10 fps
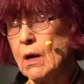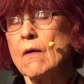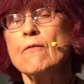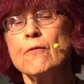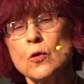
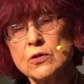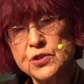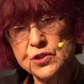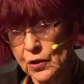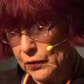
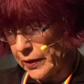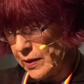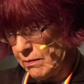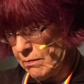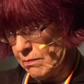Fortunately,
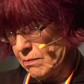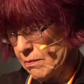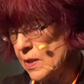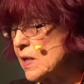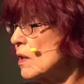
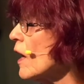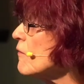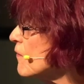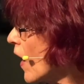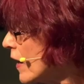Eli
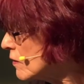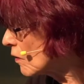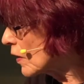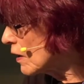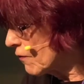finally